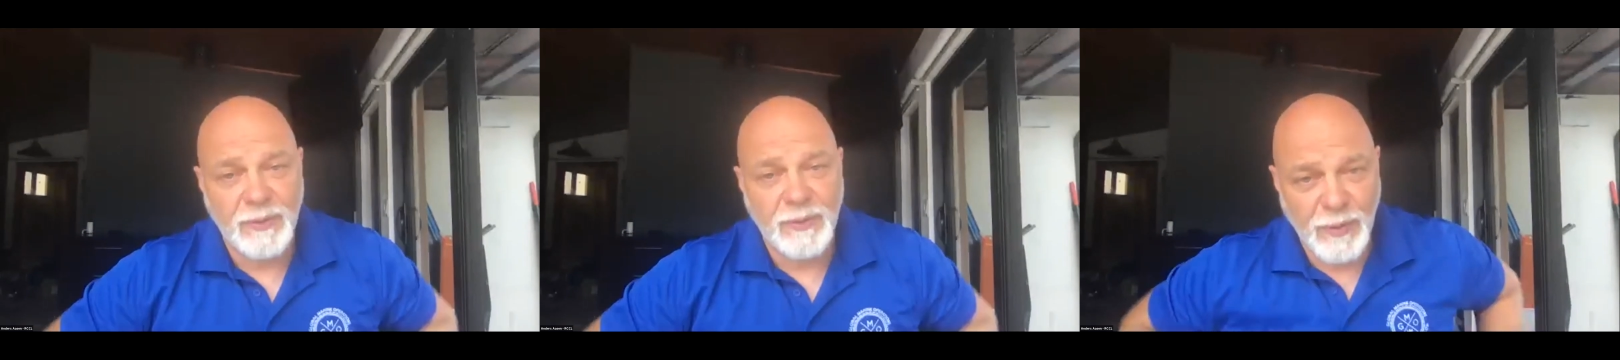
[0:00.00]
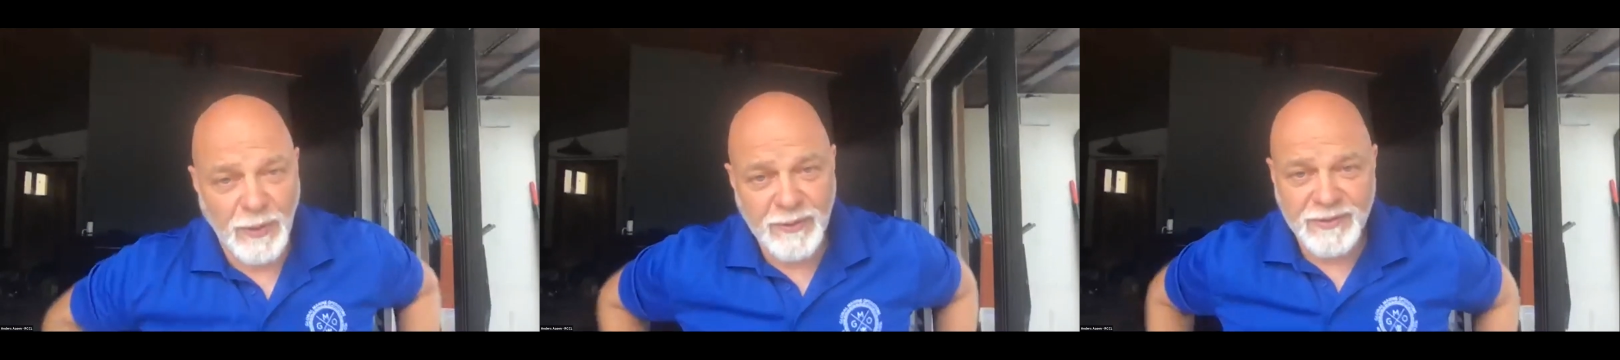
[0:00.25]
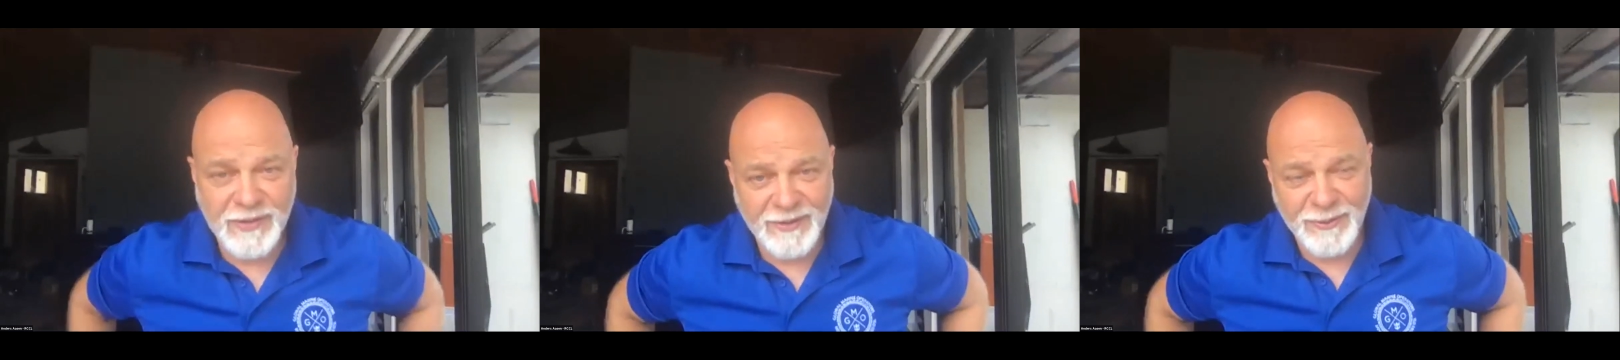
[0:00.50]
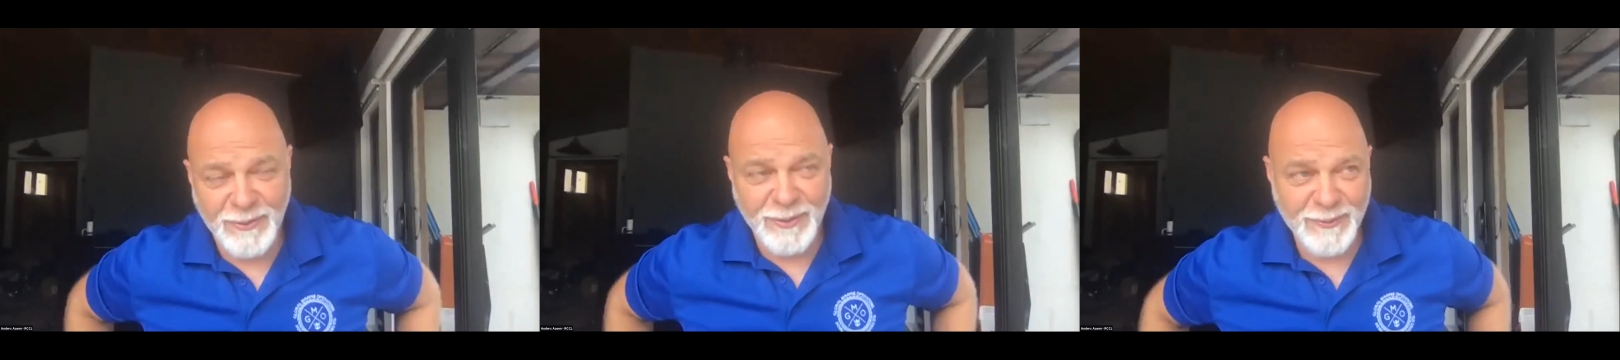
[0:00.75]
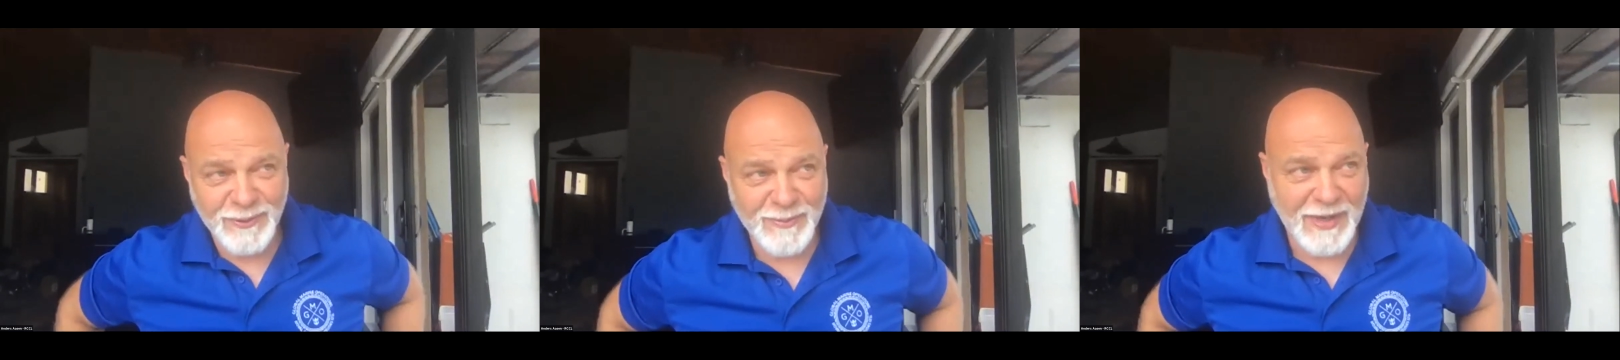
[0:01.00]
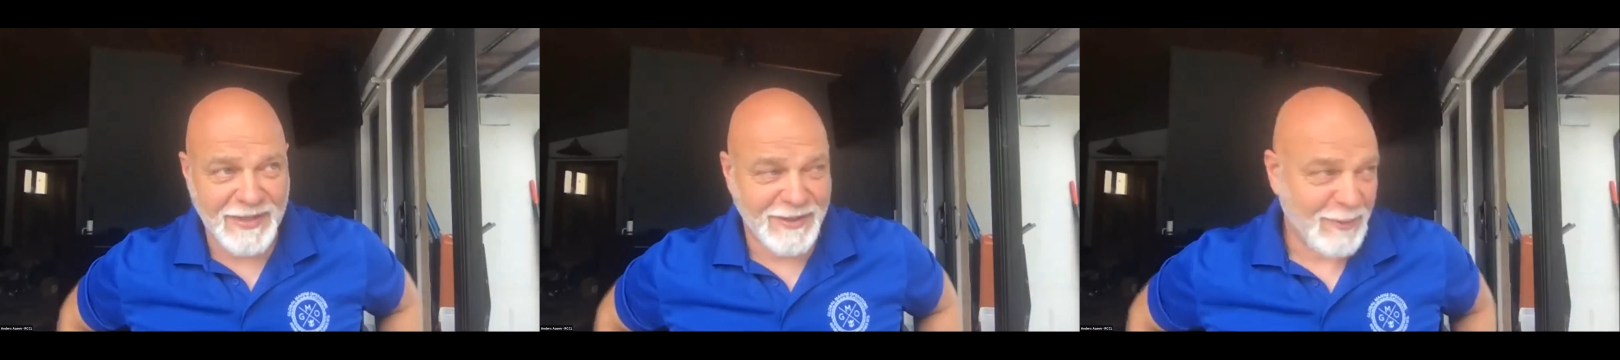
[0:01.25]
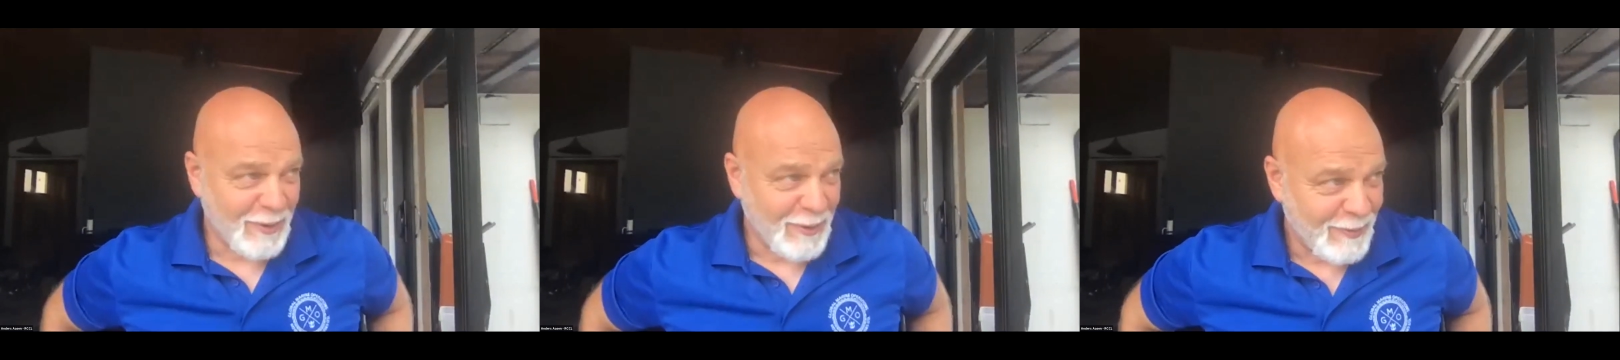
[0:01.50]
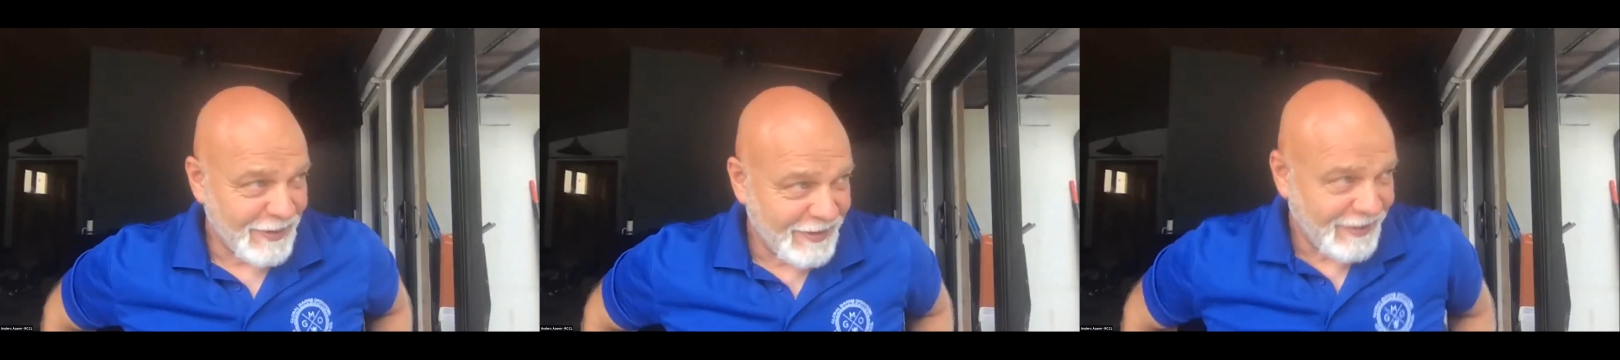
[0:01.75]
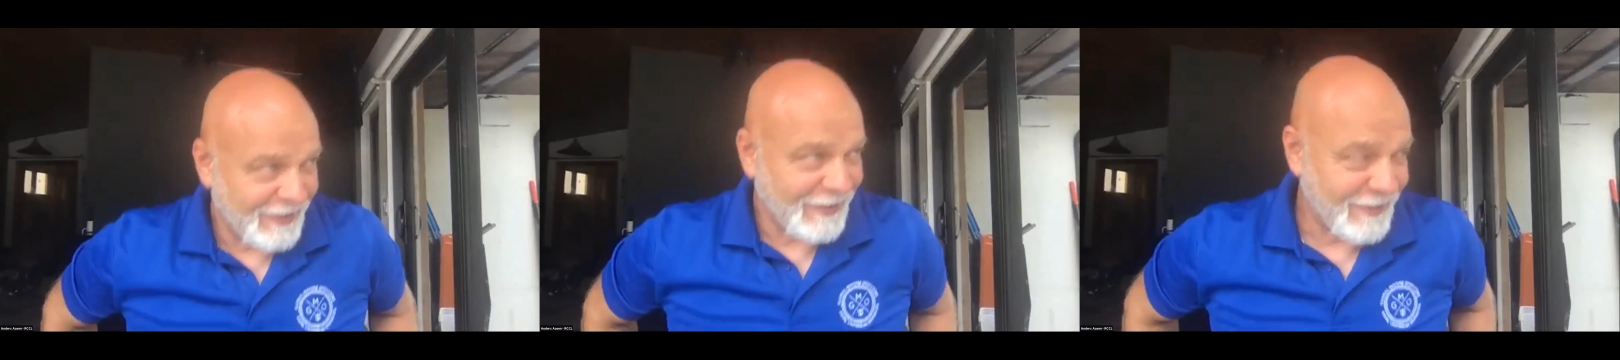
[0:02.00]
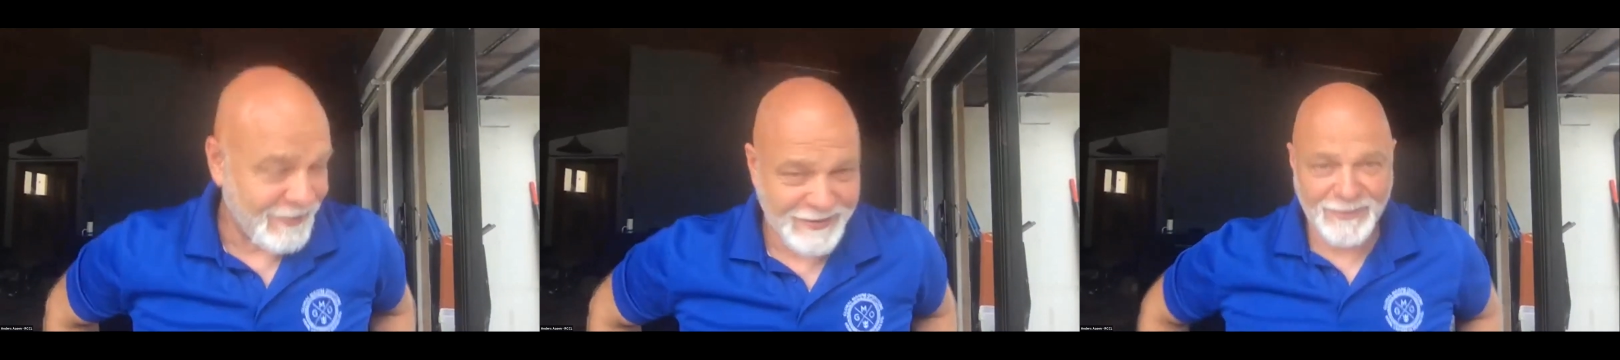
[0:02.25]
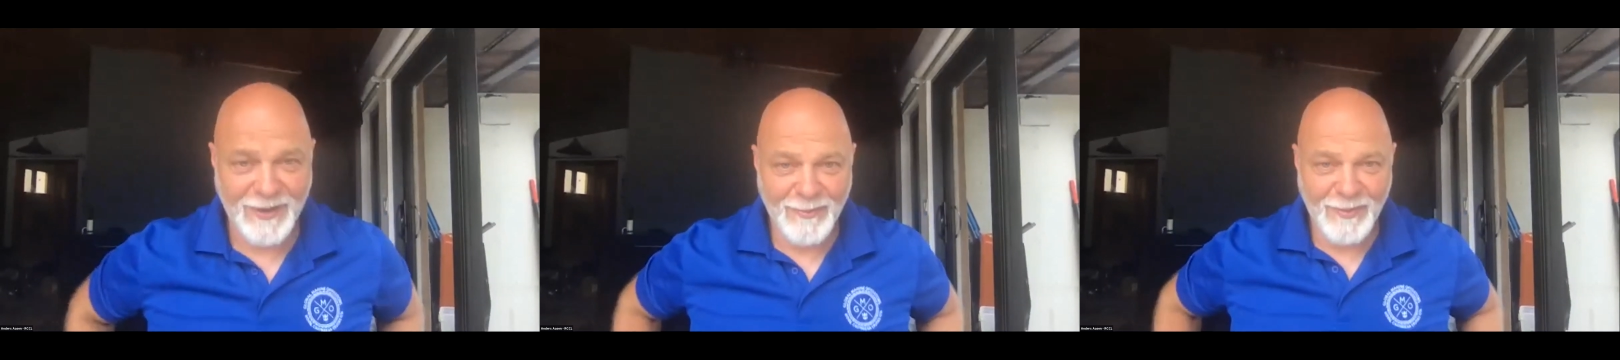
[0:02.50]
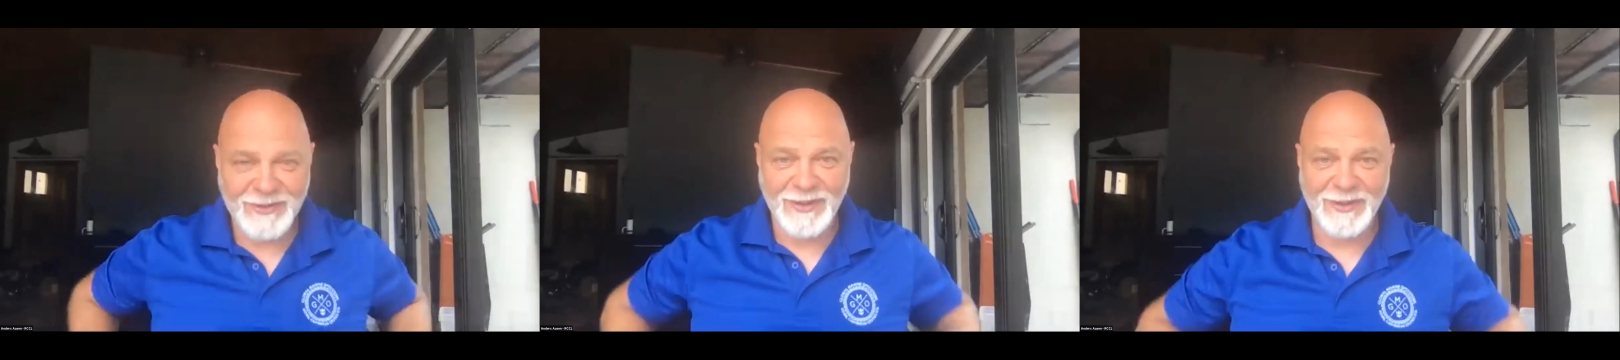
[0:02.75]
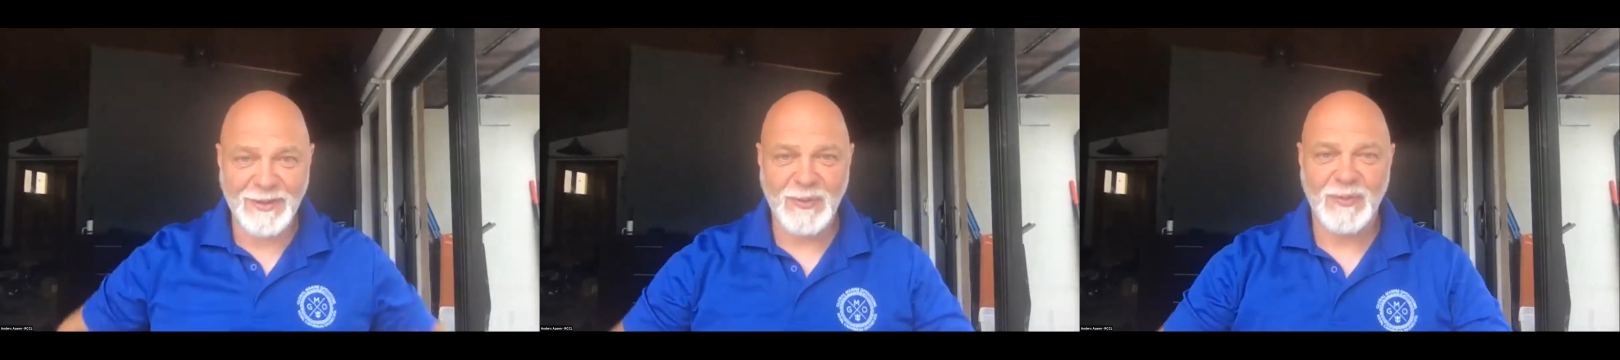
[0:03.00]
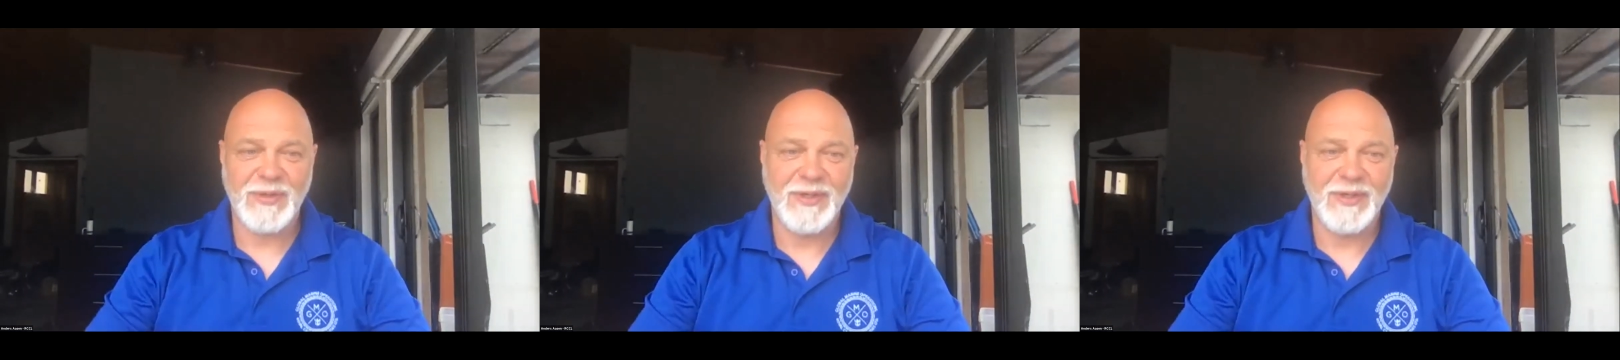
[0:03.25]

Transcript: be honest, I thought it was mandatory, but see how much I know.